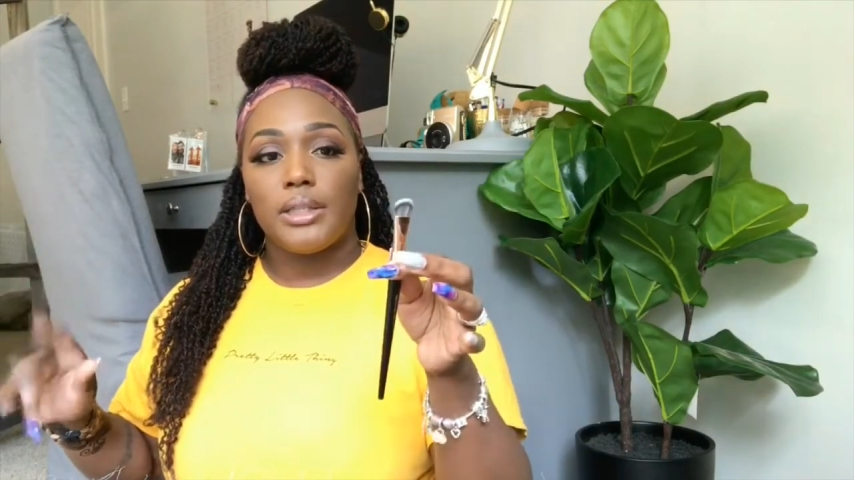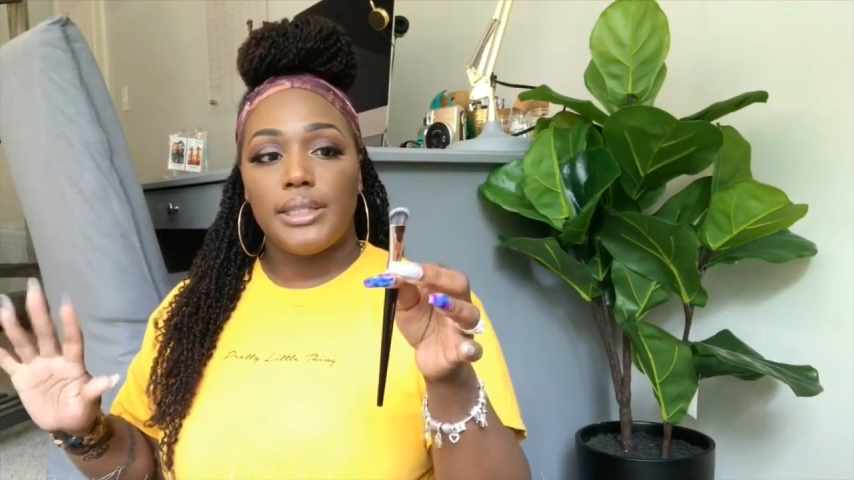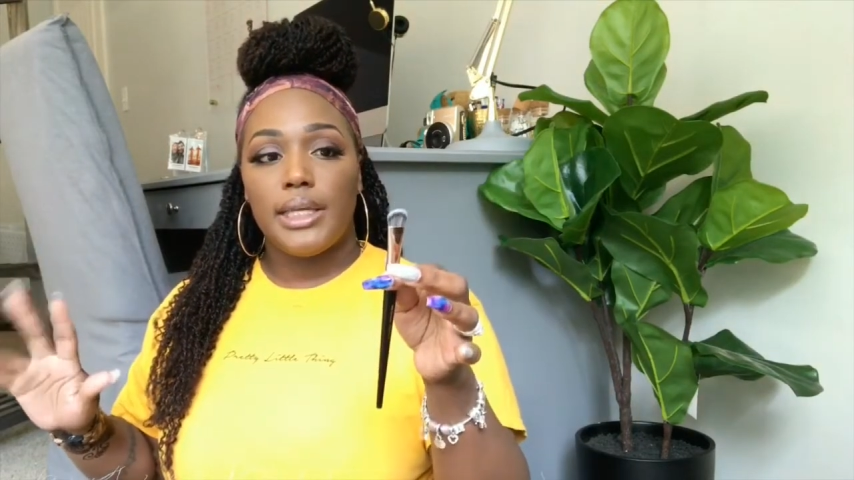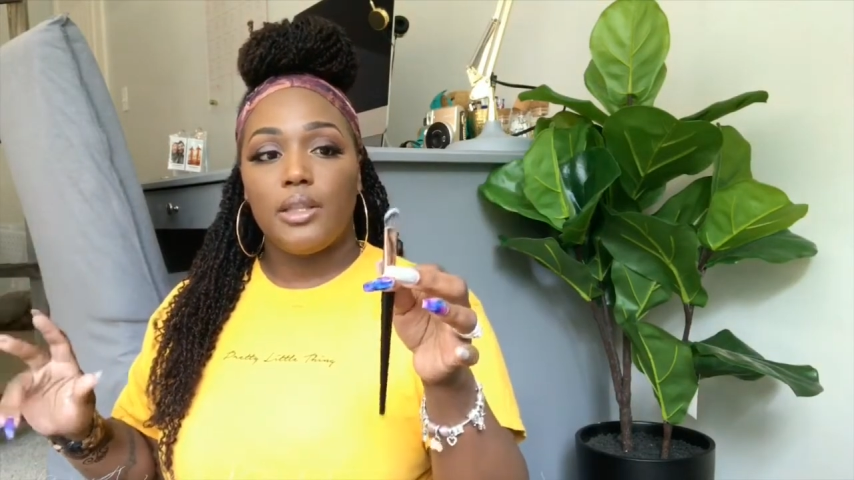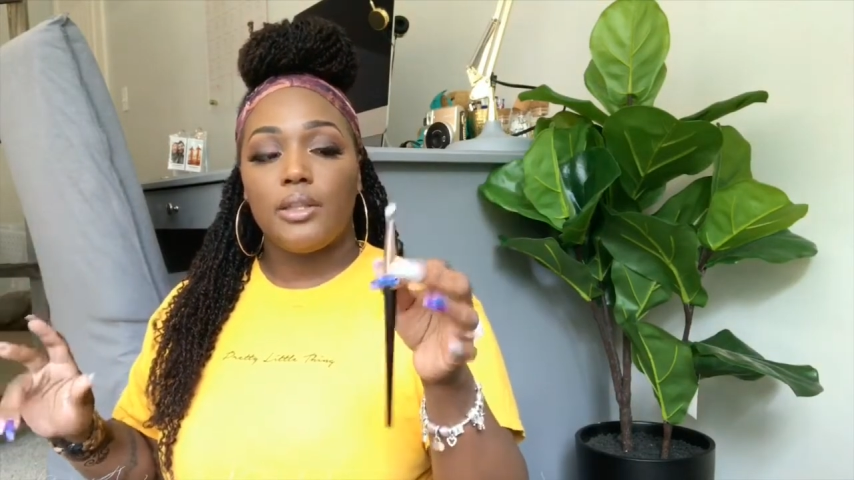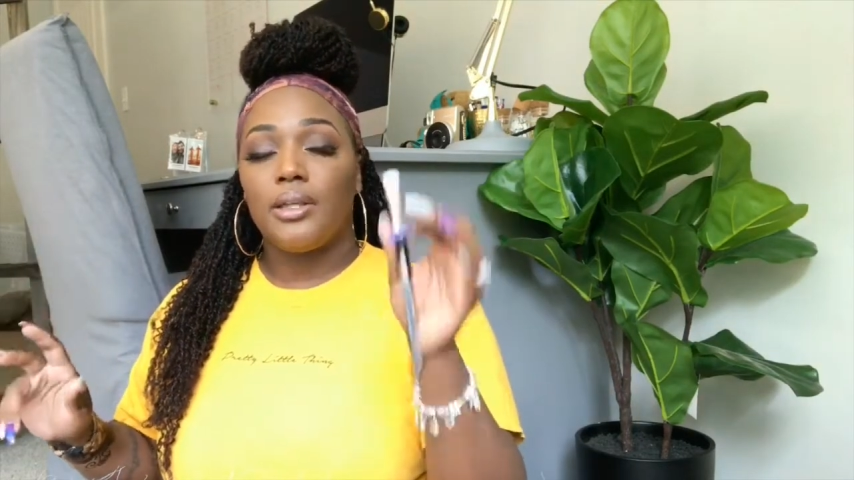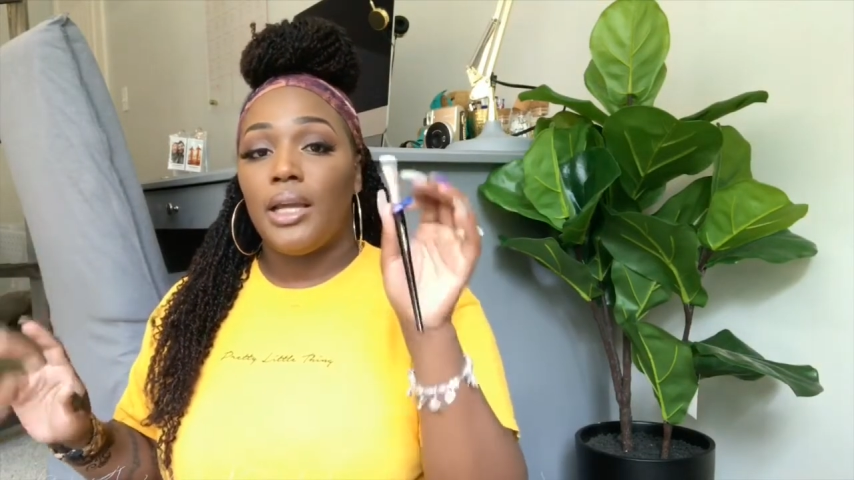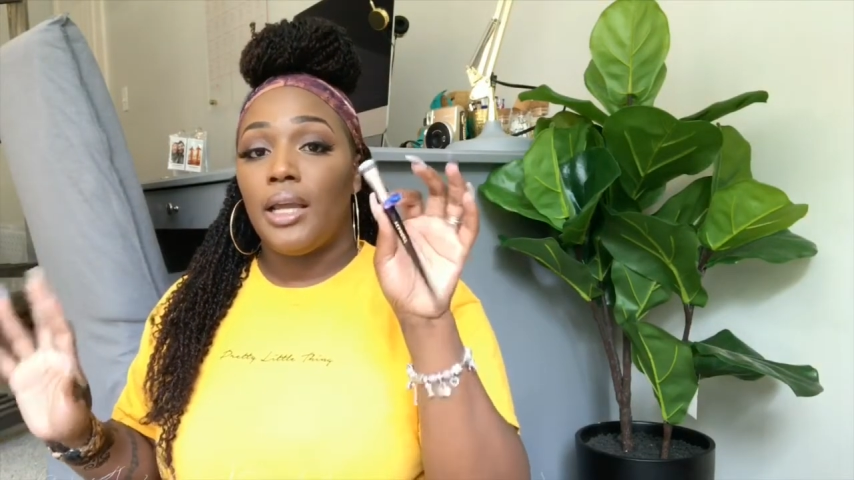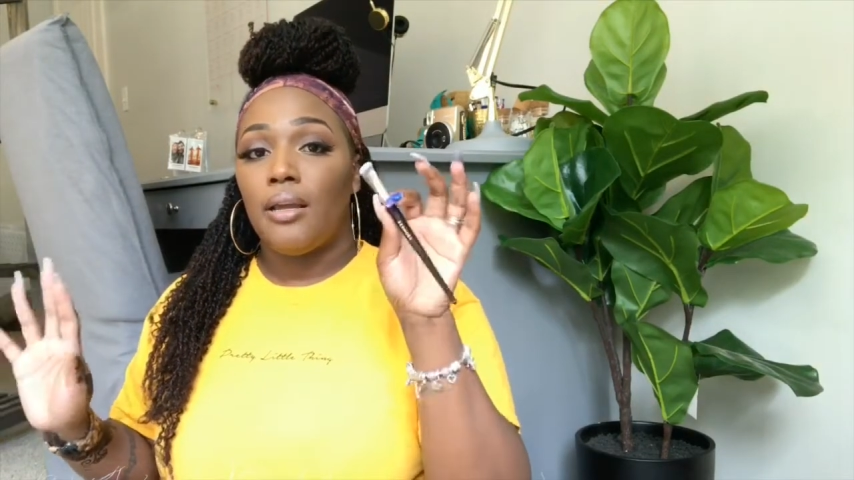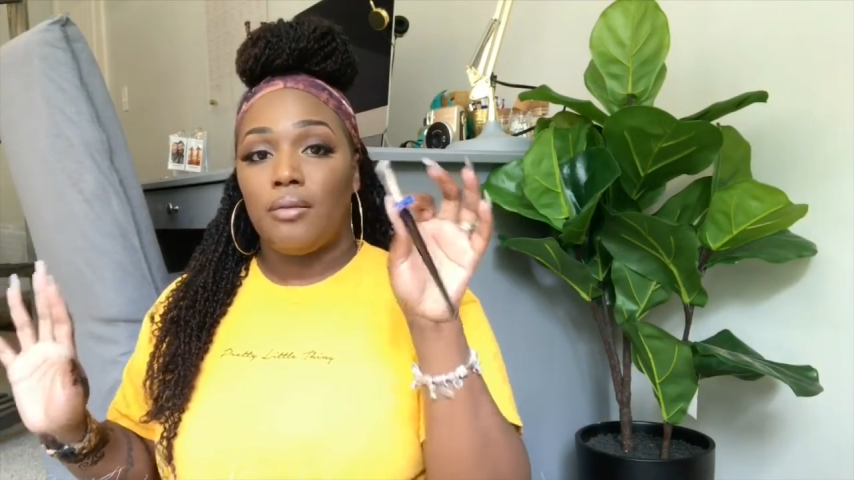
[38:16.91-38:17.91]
concealer.